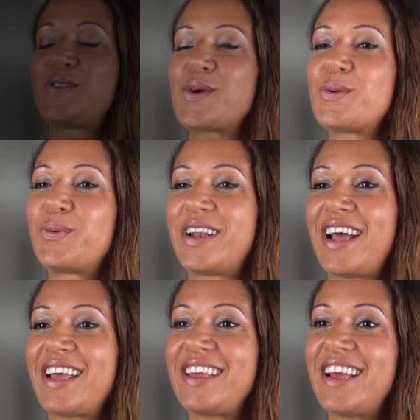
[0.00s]
So when
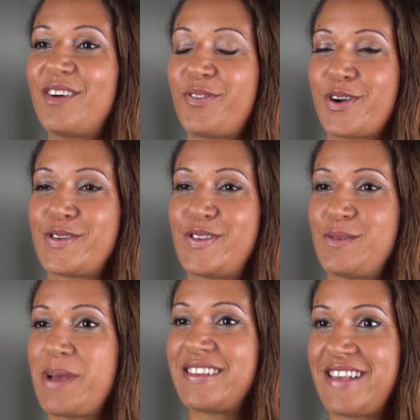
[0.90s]
I
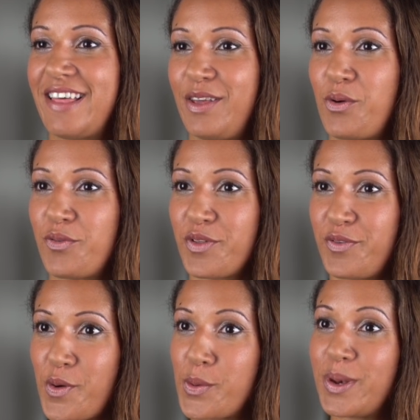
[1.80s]
first met Sally over the
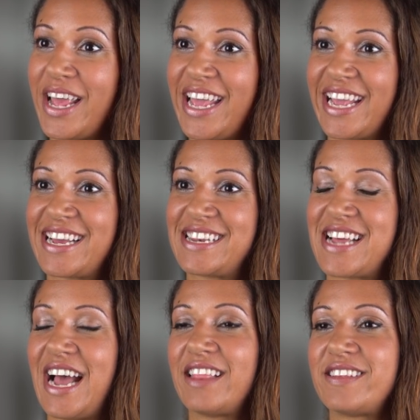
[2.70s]
phone and
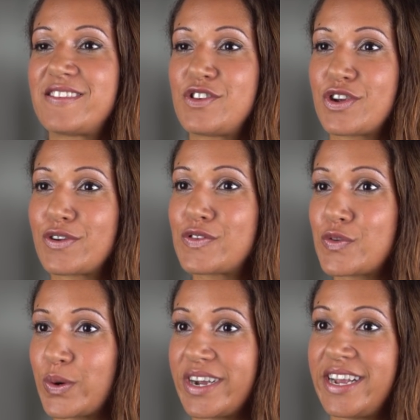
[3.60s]
I listened to her
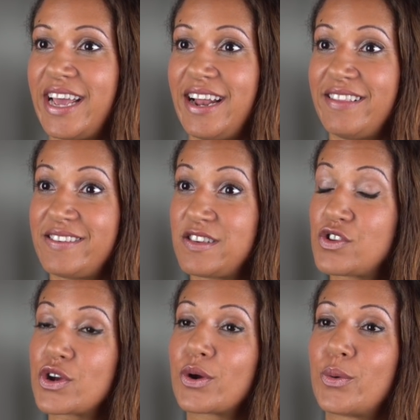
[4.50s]
story and I listened
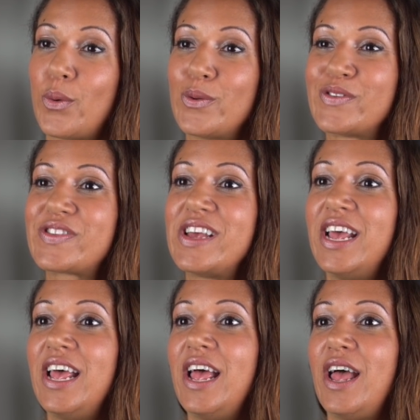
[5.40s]
to her goals,
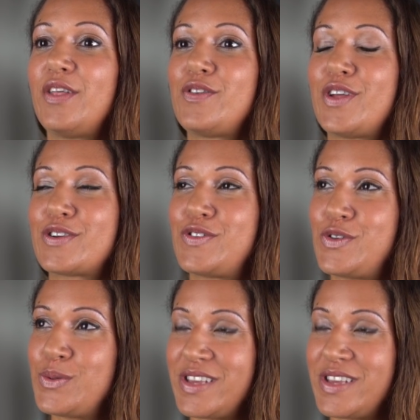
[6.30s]
there's two